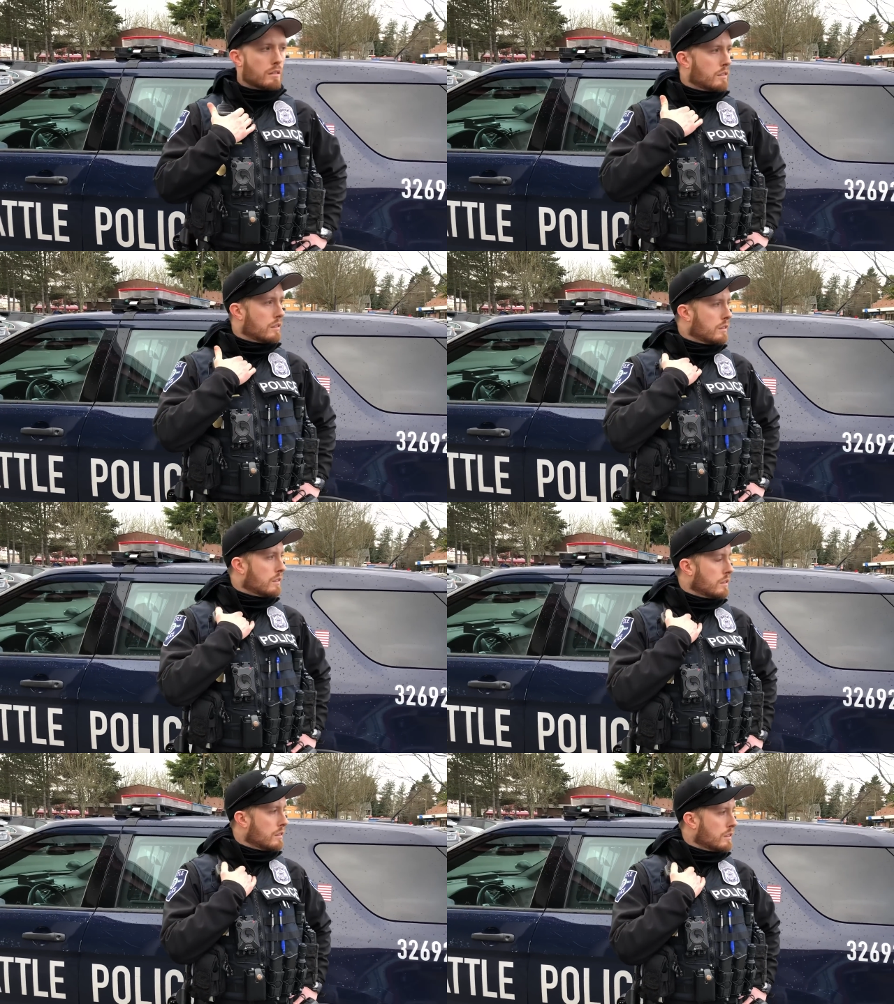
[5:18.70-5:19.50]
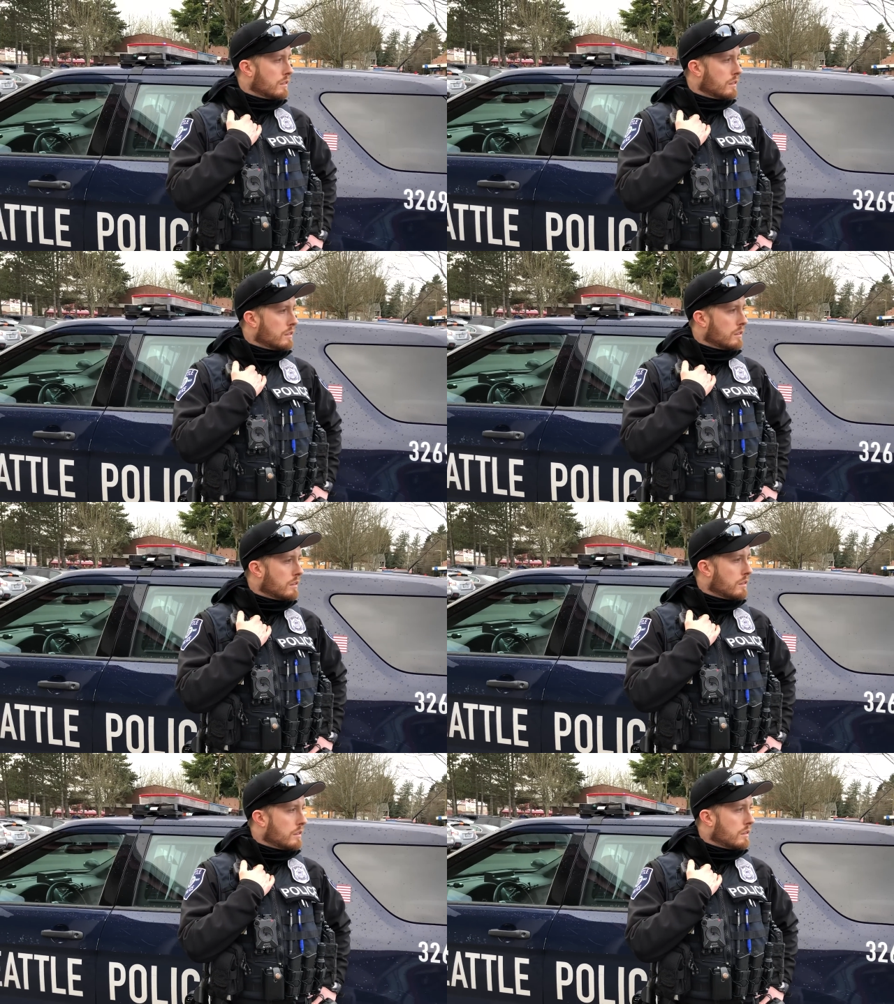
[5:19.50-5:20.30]

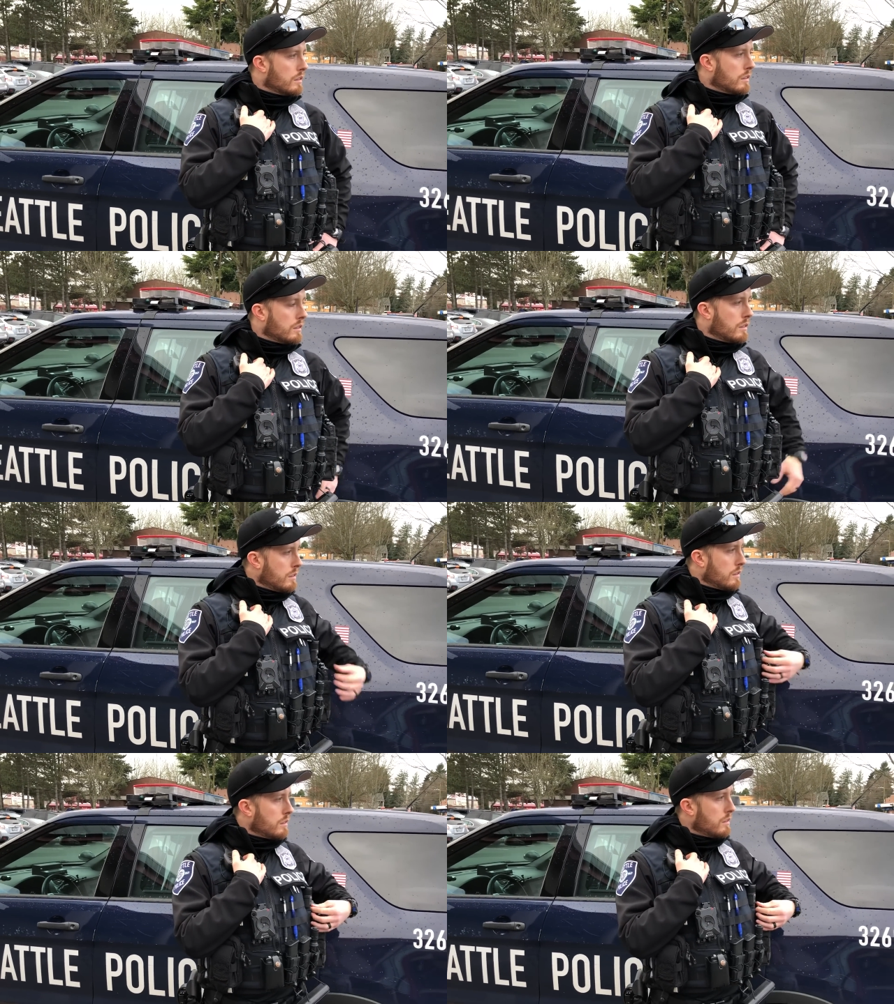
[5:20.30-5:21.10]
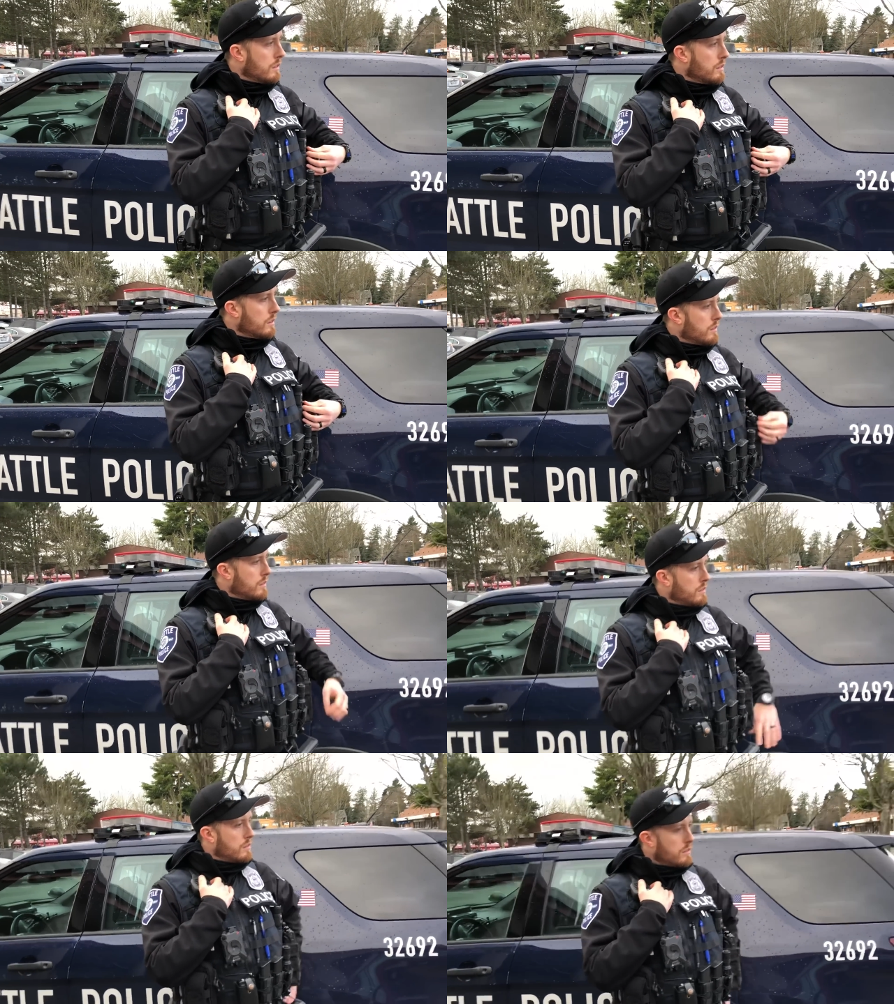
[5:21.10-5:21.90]

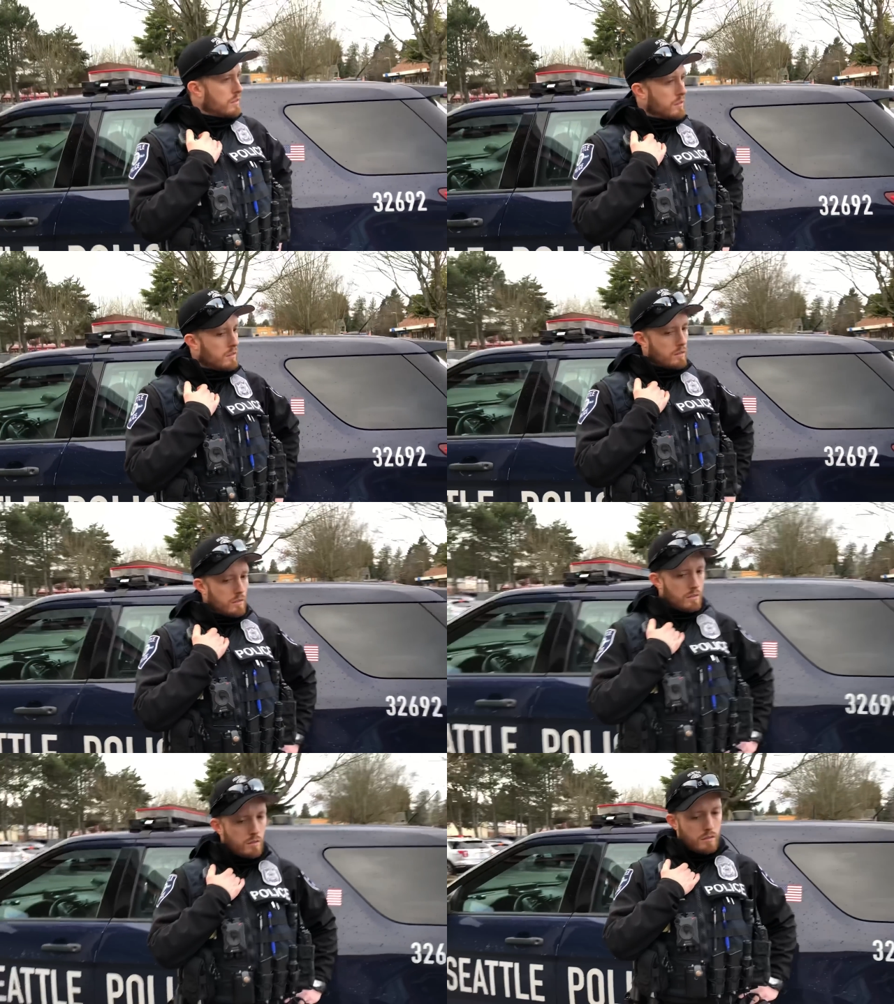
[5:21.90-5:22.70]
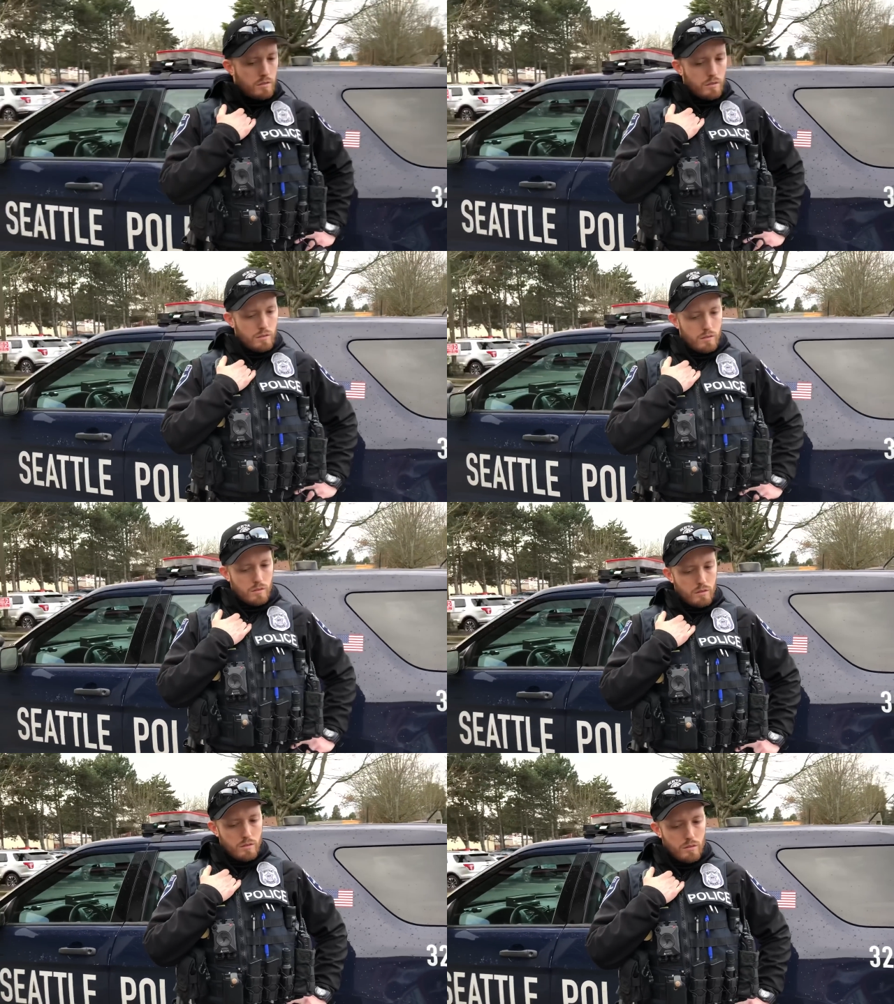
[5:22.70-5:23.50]

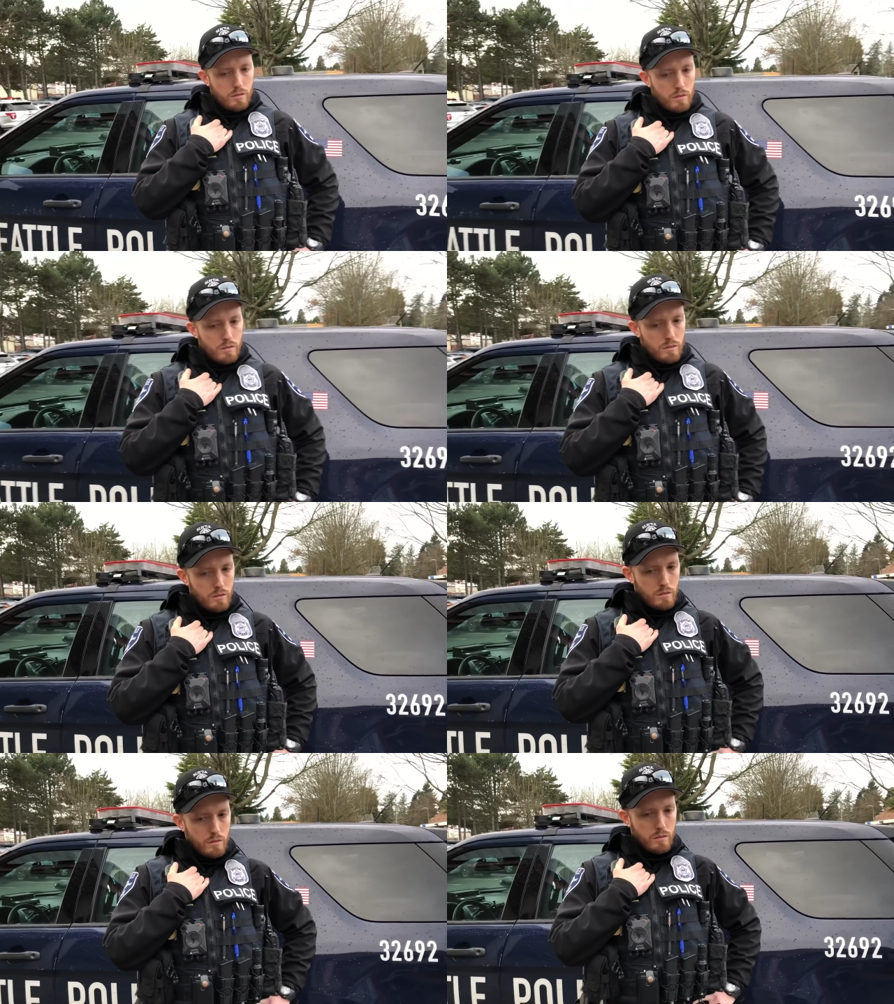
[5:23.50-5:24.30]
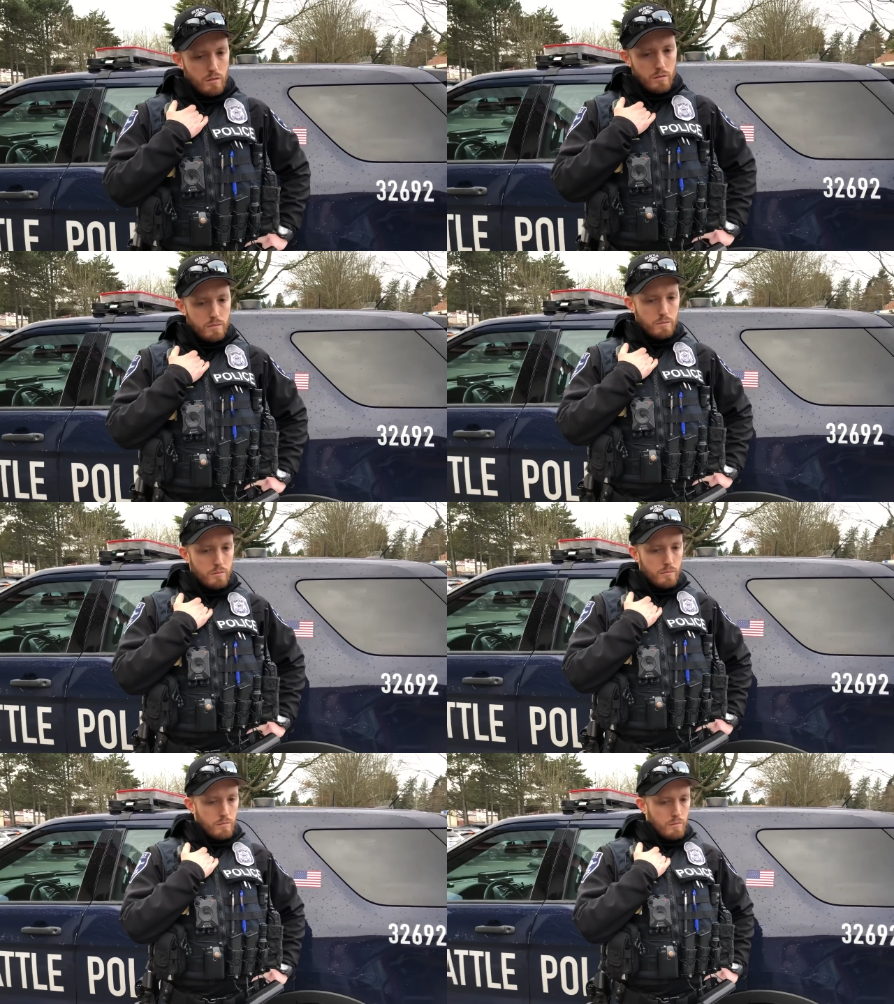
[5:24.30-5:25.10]

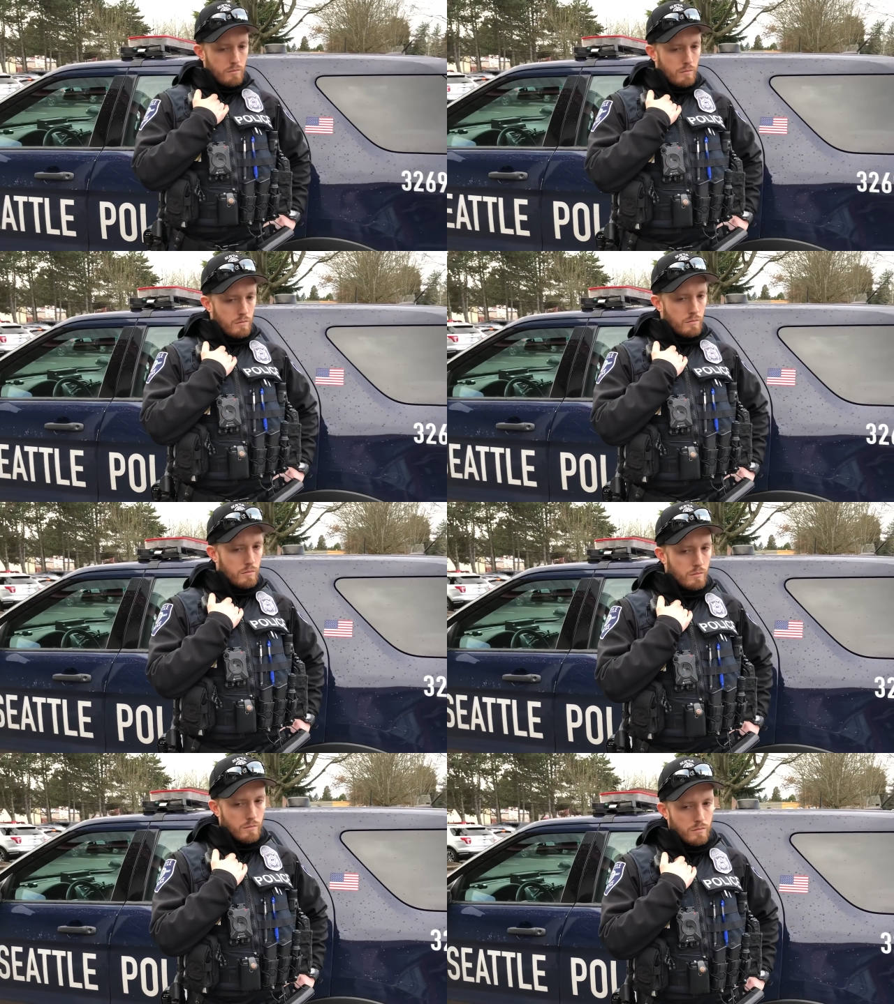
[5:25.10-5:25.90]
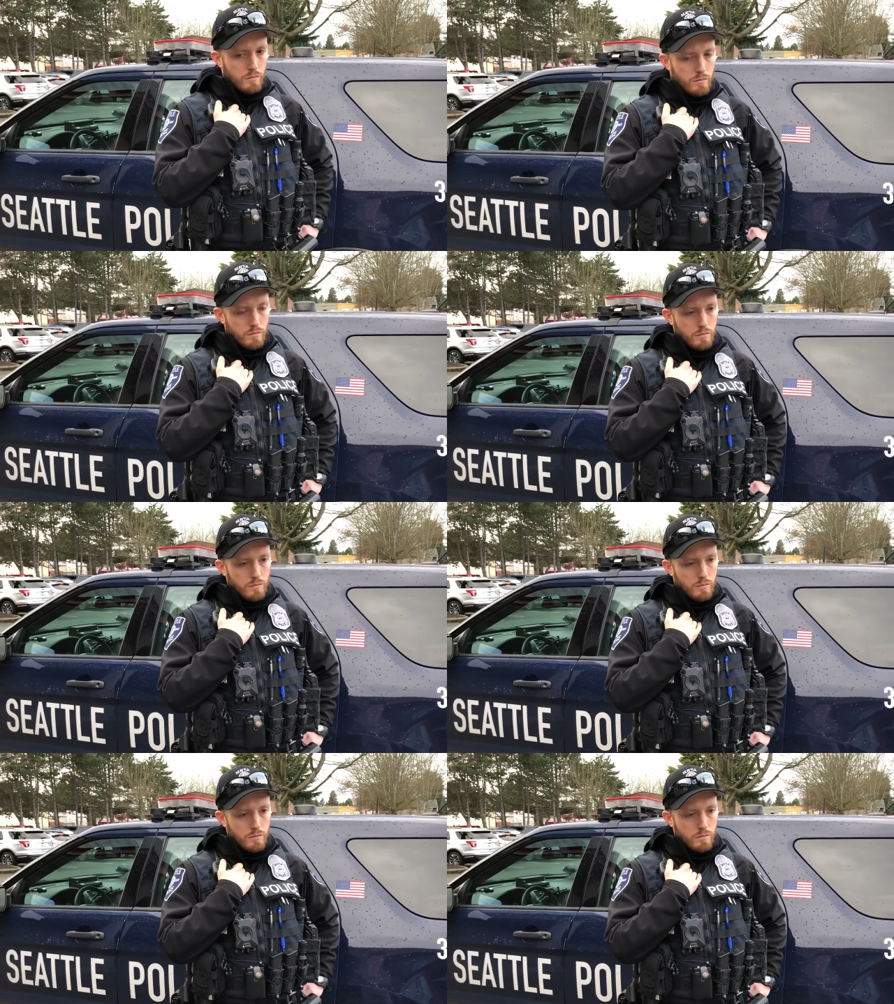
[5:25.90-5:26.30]
No one is speaking in this clip.